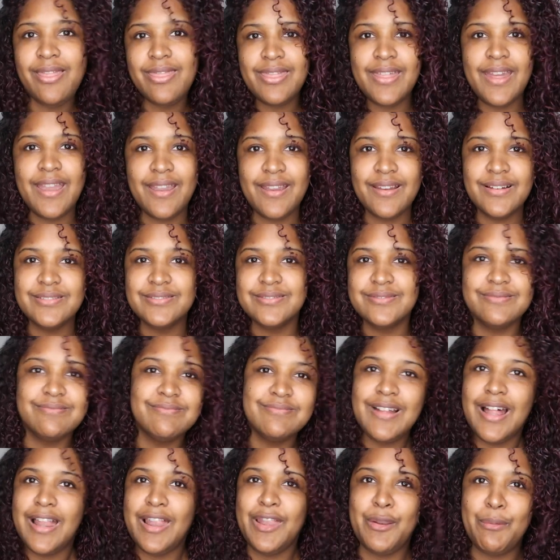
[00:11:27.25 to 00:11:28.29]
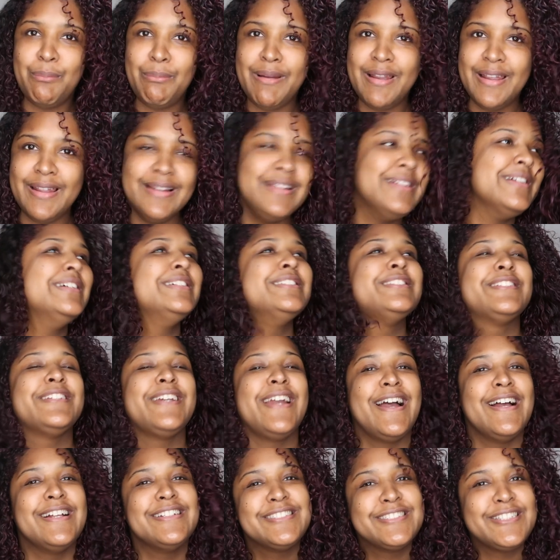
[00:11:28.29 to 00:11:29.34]
thing a little bit. So
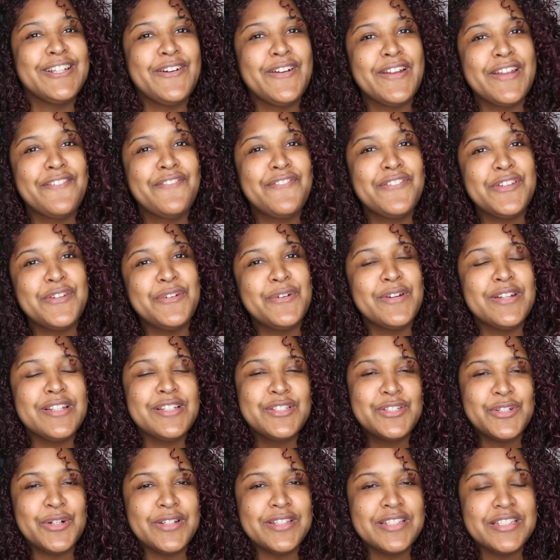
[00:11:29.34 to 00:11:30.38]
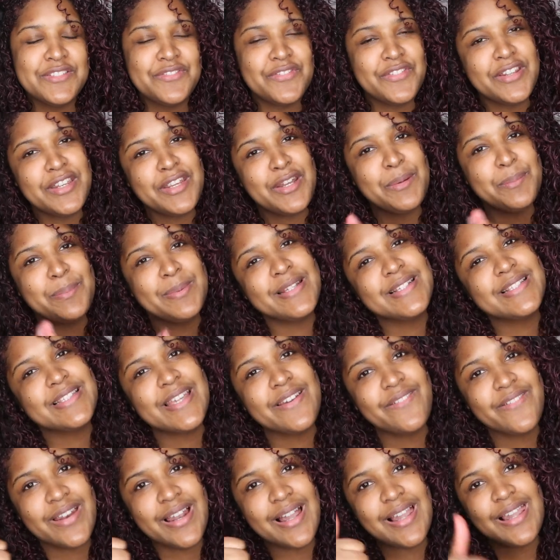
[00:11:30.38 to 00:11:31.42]
yeah, so if you enjoyed this video, please
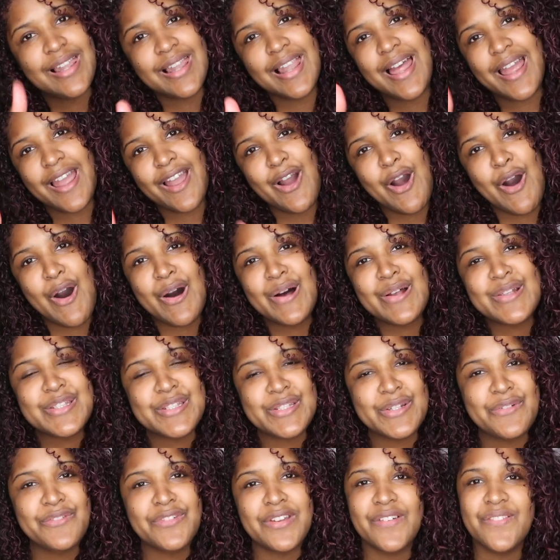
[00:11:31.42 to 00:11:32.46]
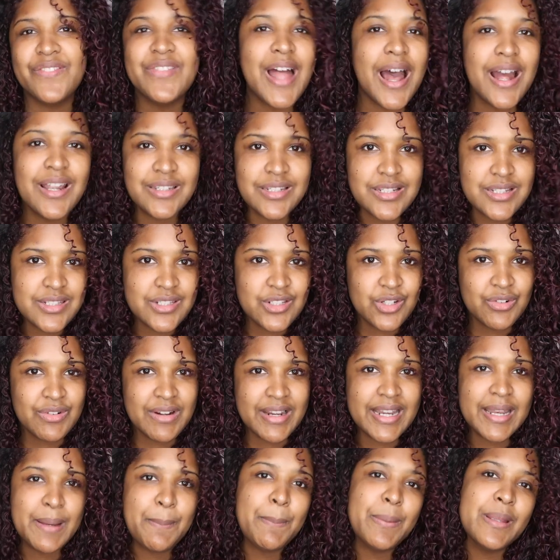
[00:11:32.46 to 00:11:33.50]
give it a like. Also, if you have not done so
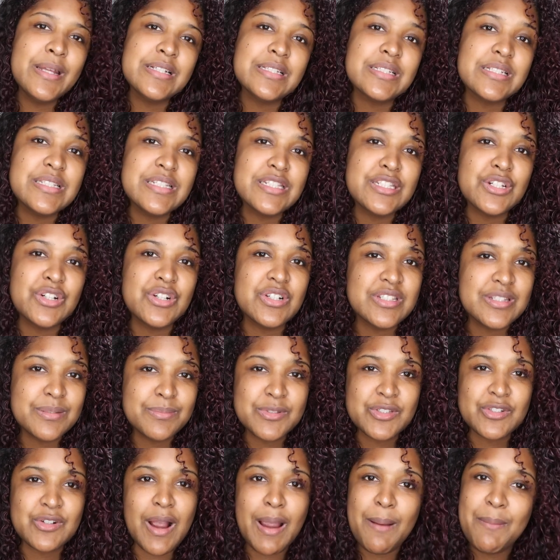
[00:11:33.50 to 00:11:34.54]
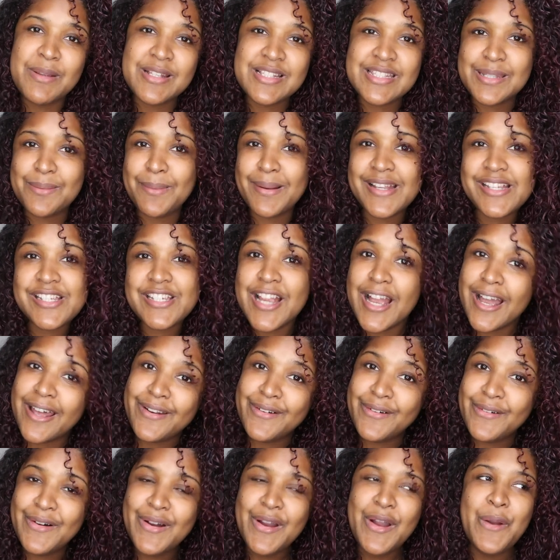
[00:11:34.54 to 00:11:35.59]
already, please consider subscribing to my
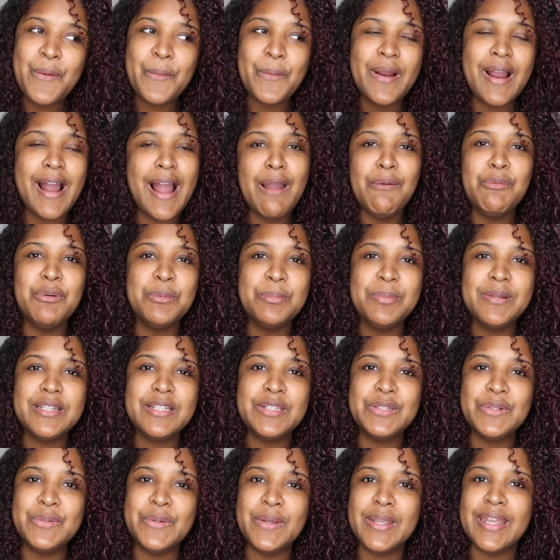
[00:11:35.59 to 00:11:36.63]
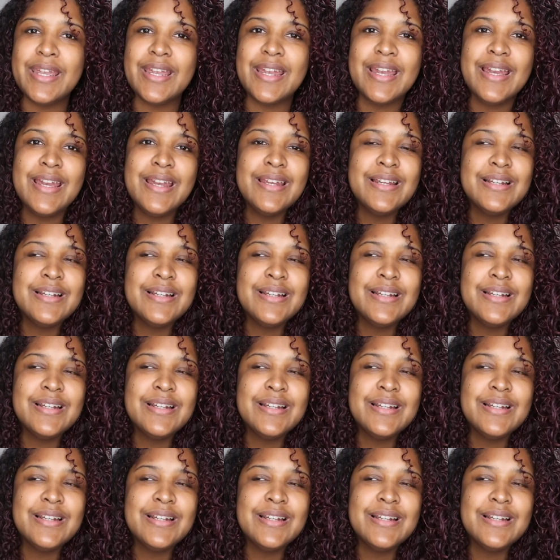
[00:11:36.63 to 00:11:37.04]
channel where I will be doing